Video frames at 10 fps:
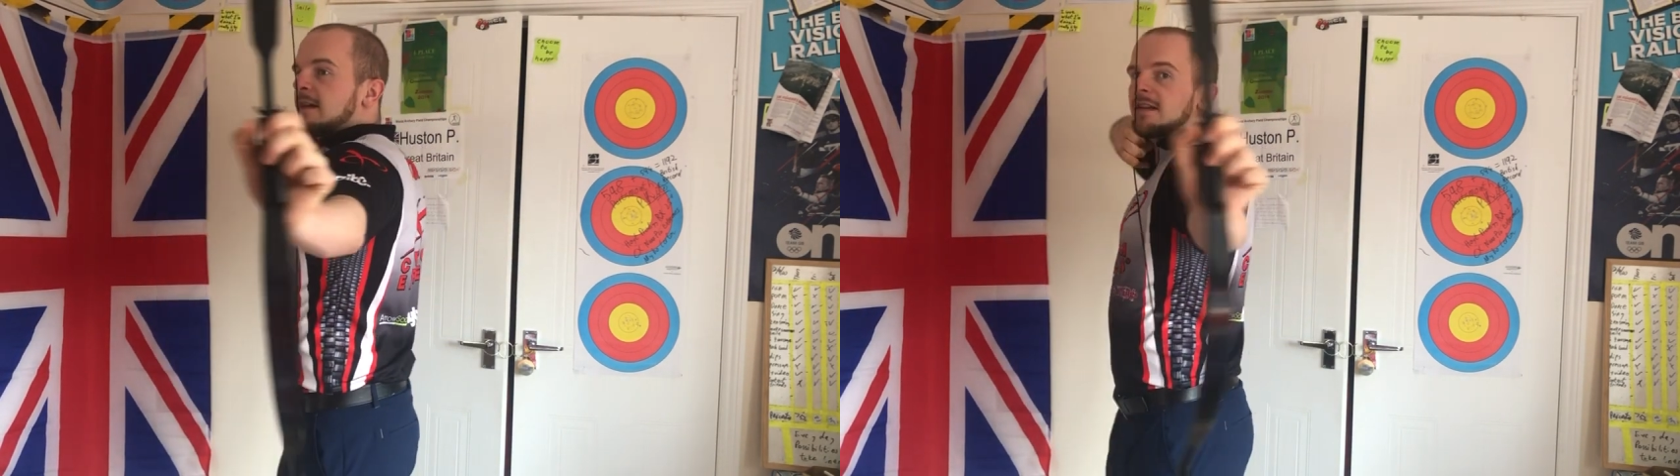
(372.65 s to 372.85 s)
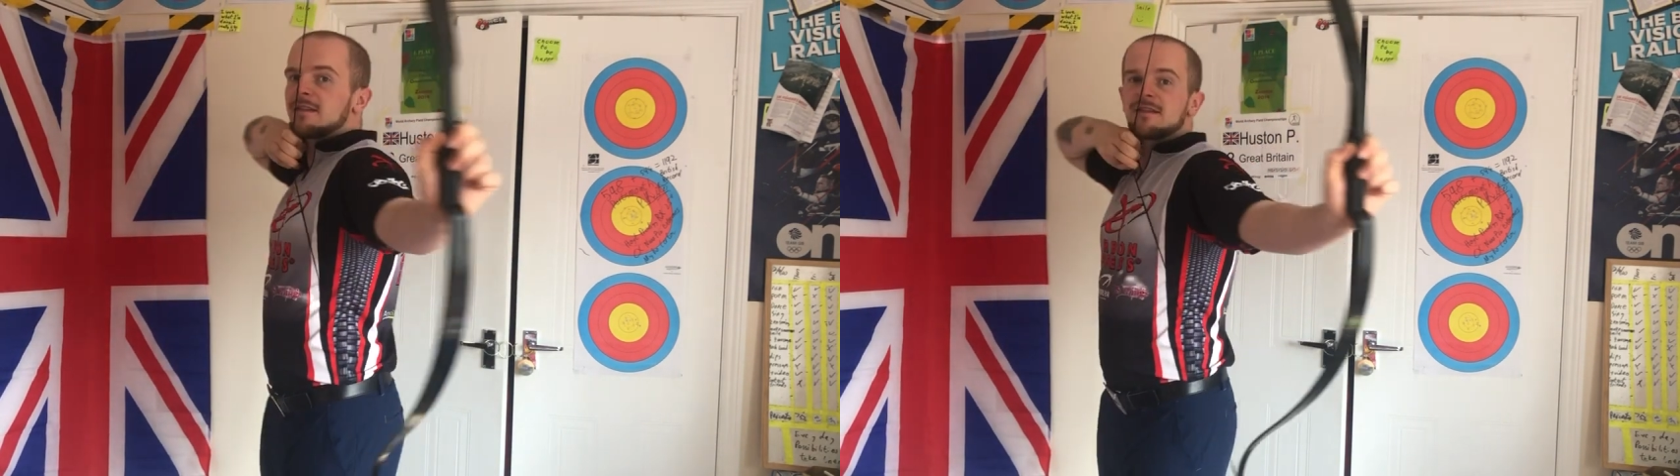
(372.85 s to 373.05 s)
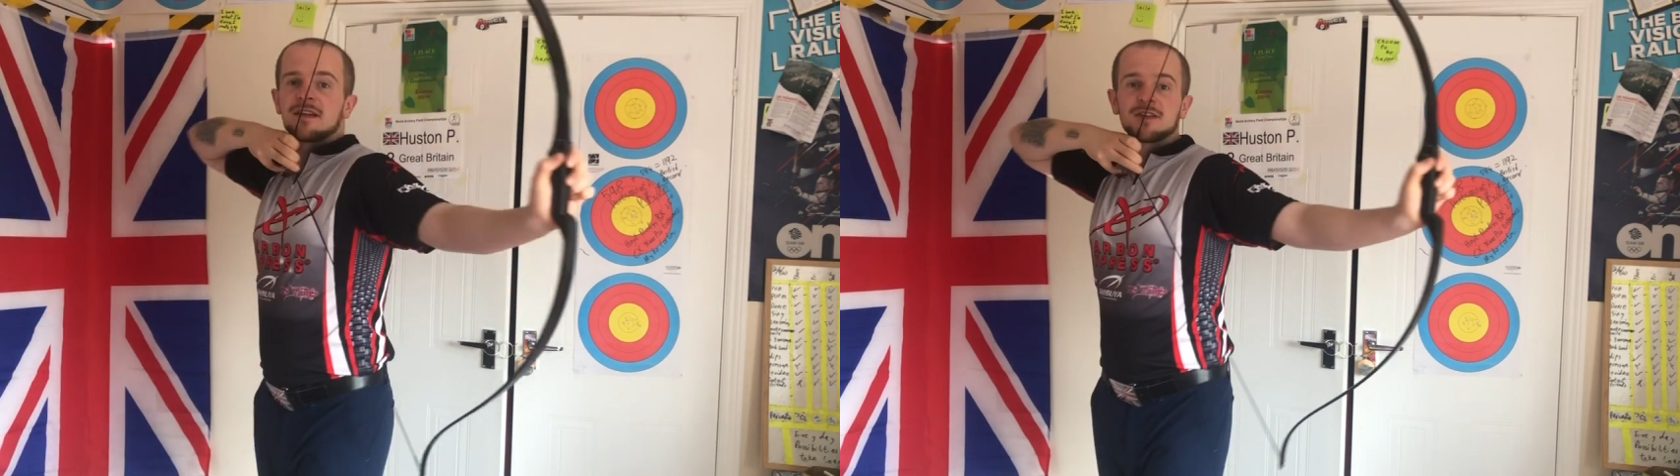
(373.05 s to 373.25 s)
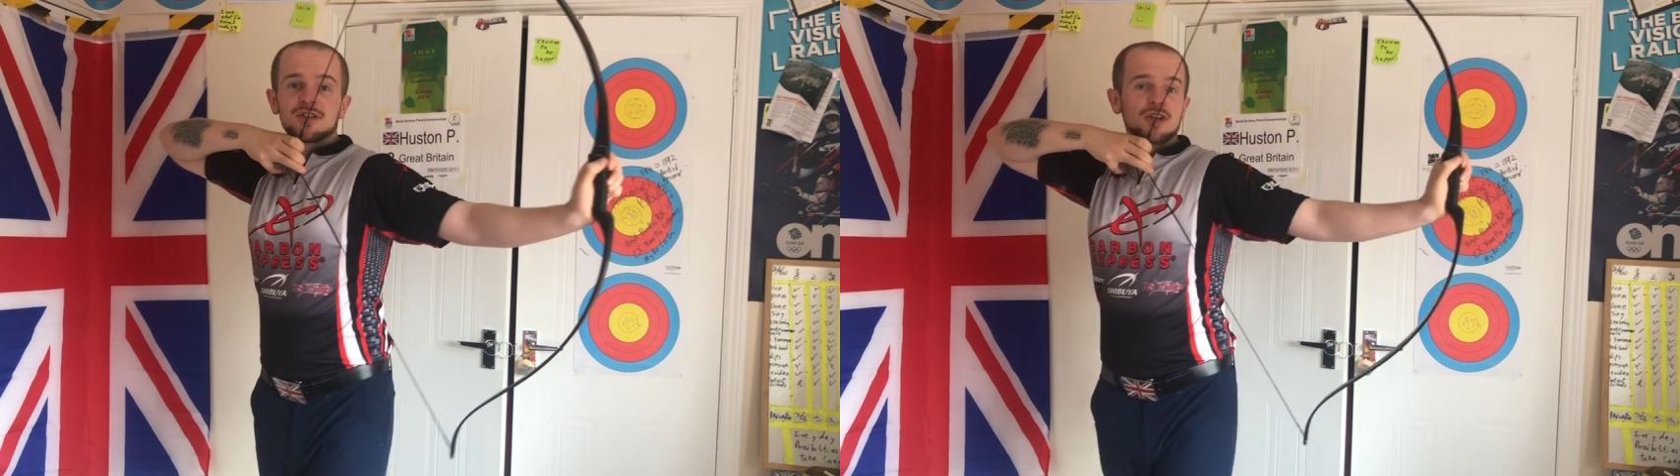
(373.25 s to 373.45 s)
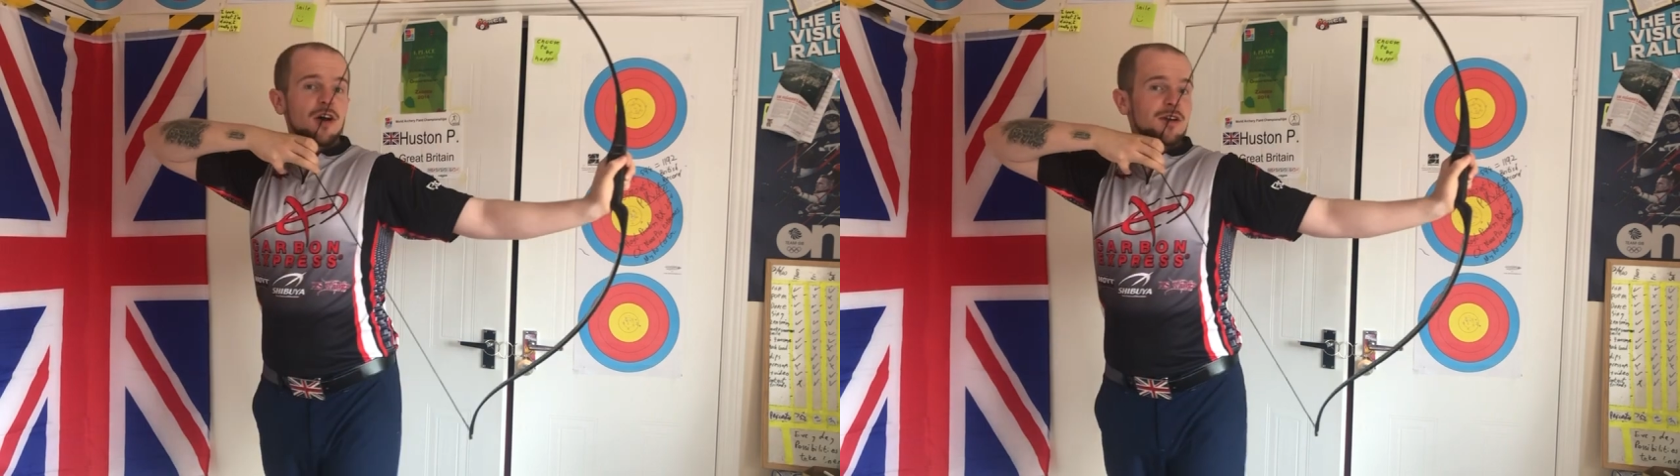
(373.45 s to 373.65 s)
inside the
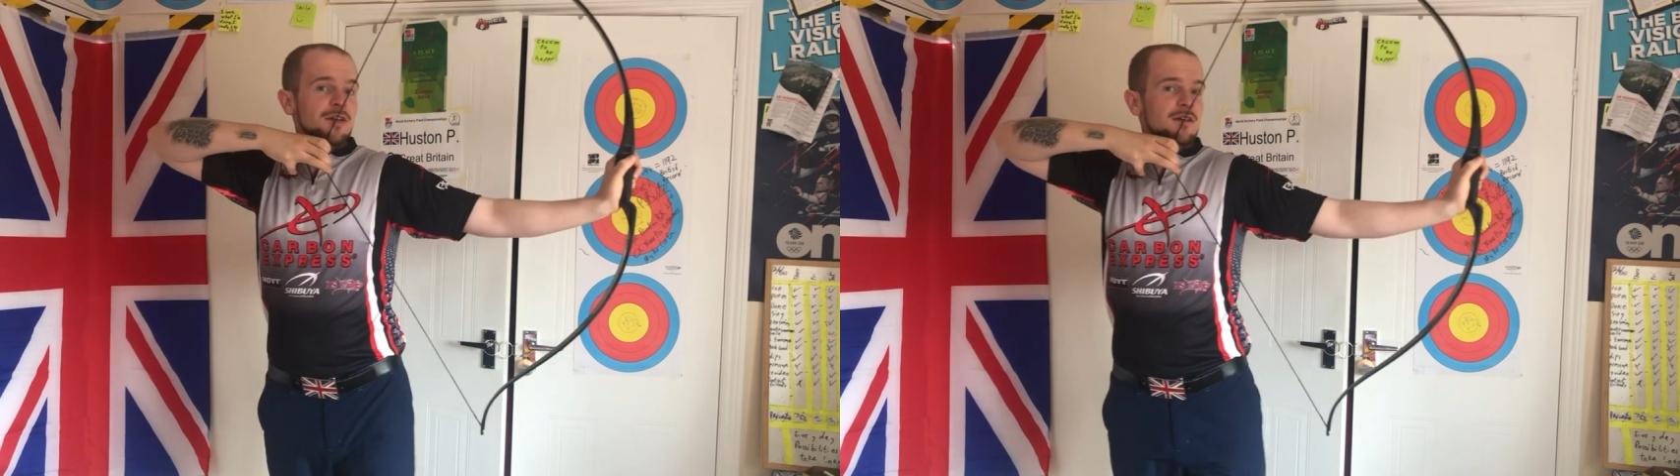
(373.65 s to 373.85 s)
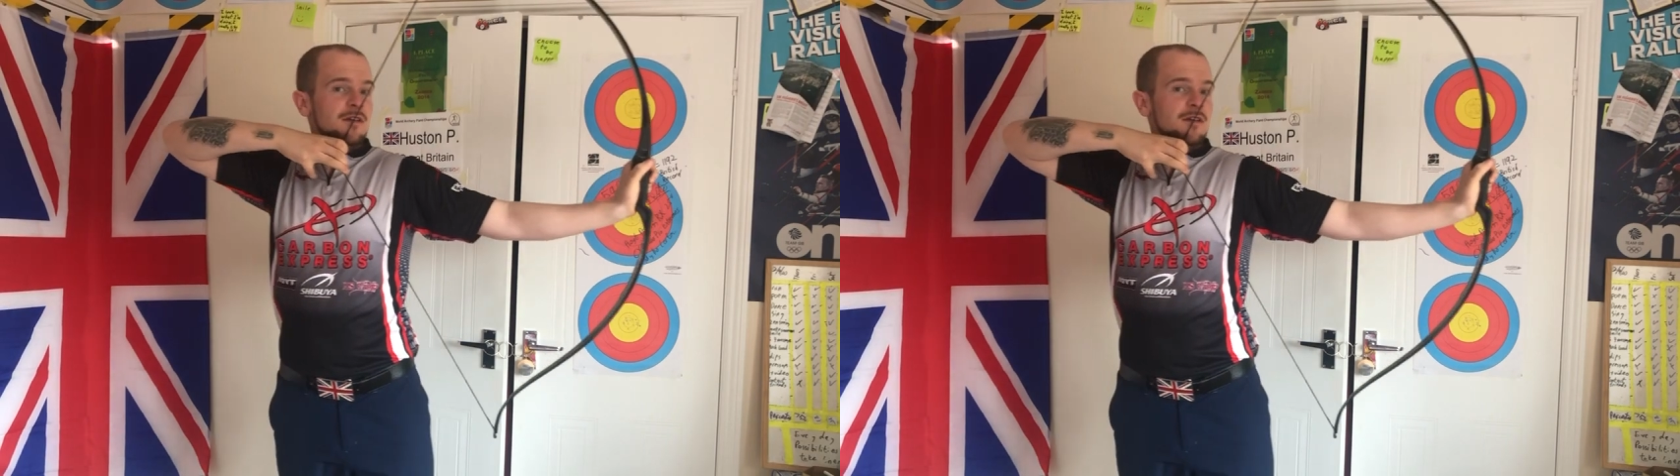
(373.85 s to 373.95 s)
shot